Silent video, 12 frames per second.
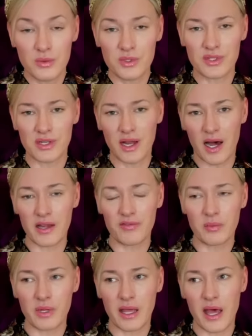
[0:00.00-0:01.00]
was a lie
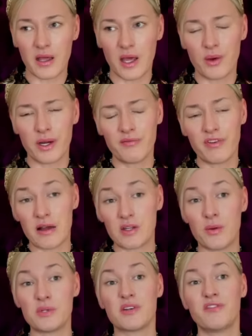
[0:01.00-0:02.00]
from the get go, and in fact,
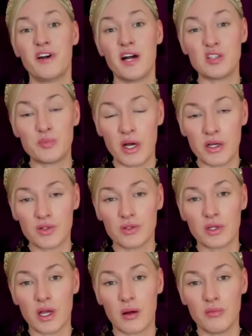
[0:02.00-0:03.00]
I was the first person
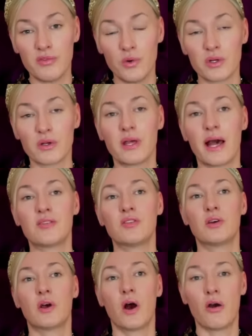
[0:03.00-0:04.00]
to come forward and
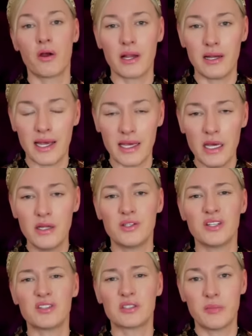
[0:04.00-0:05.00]
categorically
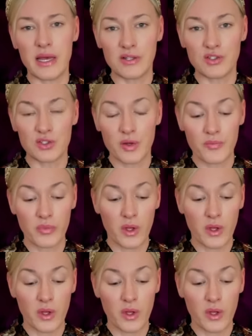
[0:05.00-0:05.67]
dismiss